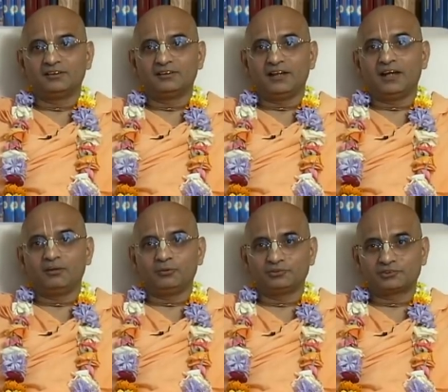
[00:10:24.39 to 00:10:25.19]

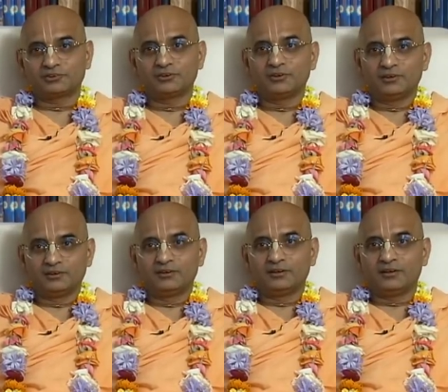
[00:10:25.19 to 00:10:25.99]
Nehru's
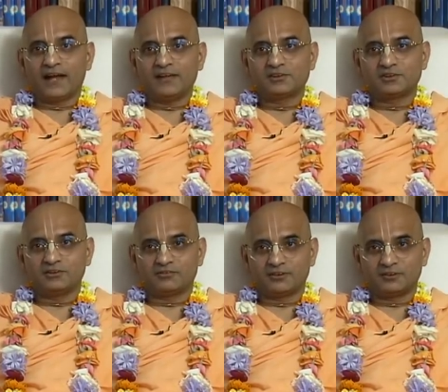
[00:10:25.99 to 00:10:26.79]

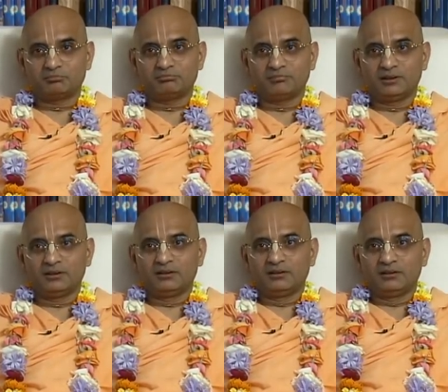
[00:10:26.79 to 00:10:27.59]
grandchildren,
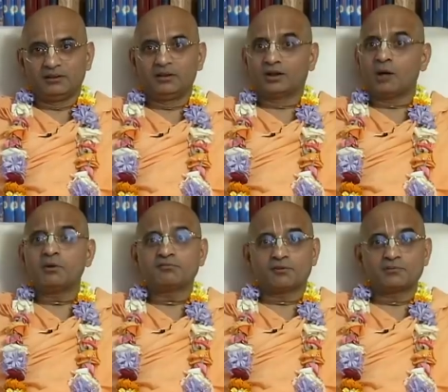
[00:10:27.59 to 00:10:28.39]

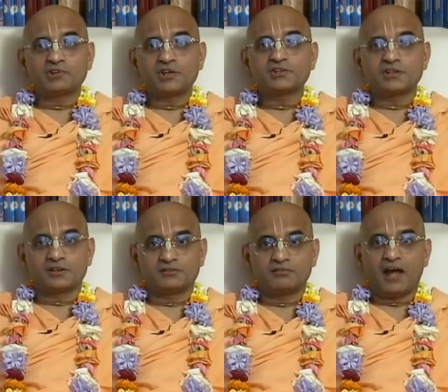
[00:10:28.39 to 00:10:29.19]
coming from such
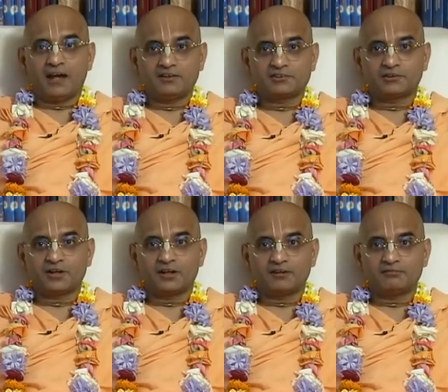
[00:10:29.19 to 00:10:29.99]
a
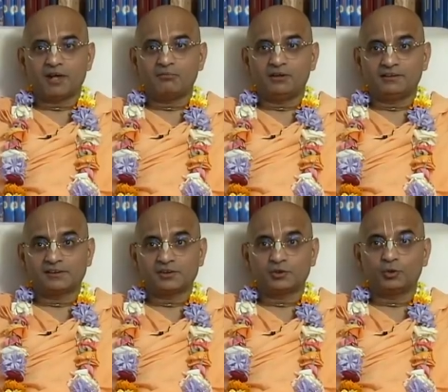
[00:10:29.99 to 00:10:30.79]
aristocratic family,
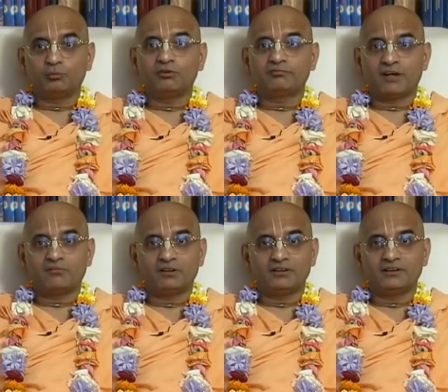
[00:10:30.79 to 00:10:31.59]
such a noble
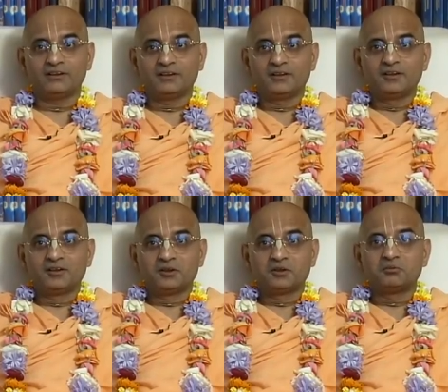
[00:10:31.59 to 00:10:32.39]
family,
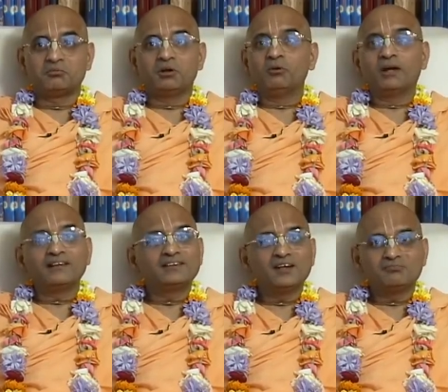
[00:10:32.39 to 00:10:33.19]
but look
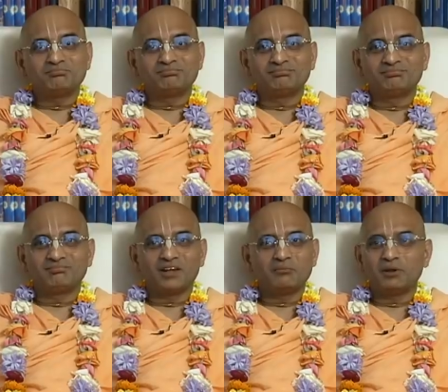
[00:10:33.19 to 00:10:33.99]
at them,
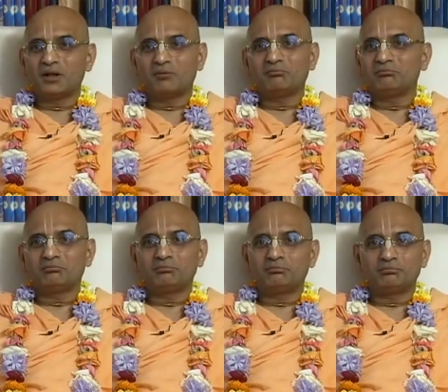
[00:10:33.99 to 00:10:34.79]
they have become
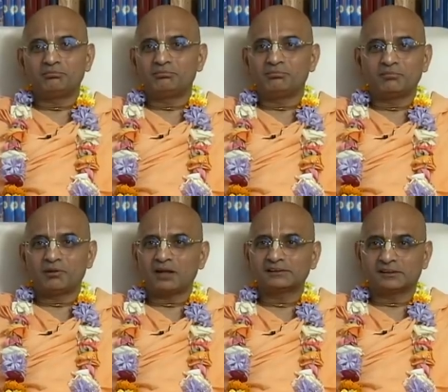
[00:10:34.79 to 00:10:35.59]

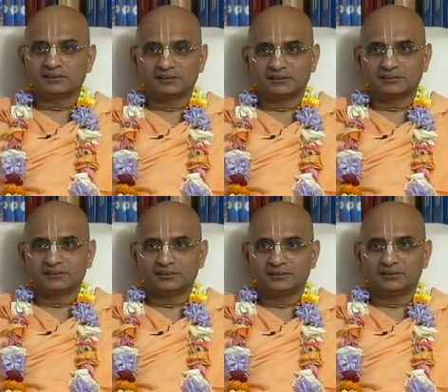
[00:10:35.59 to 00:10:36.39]
rascals
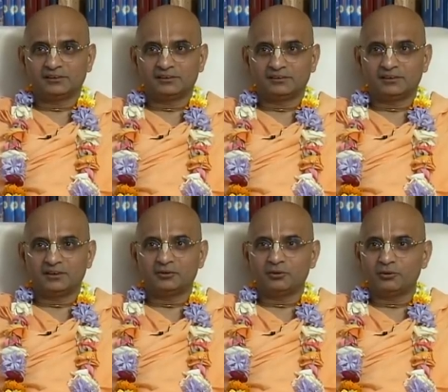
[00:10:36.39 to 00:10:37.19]

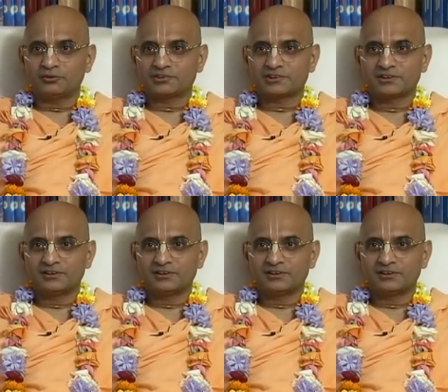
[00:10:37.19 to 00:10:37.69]
and rogues.